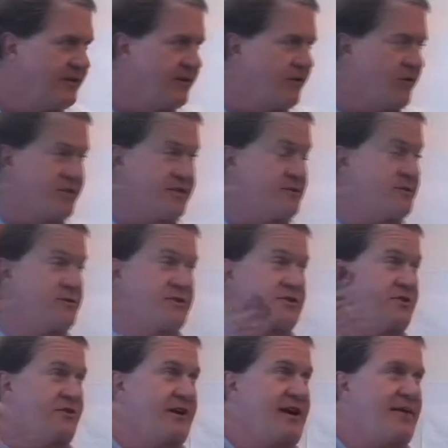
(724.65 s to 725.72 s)
Of course, this was
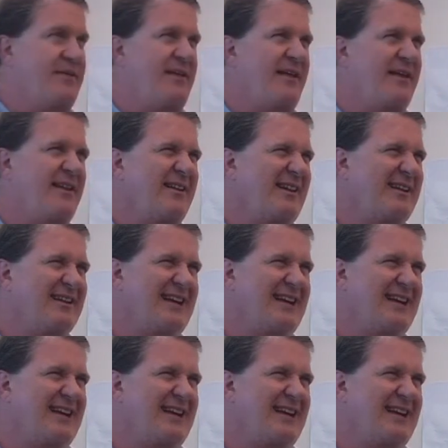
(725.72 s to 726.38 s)
described, I think, like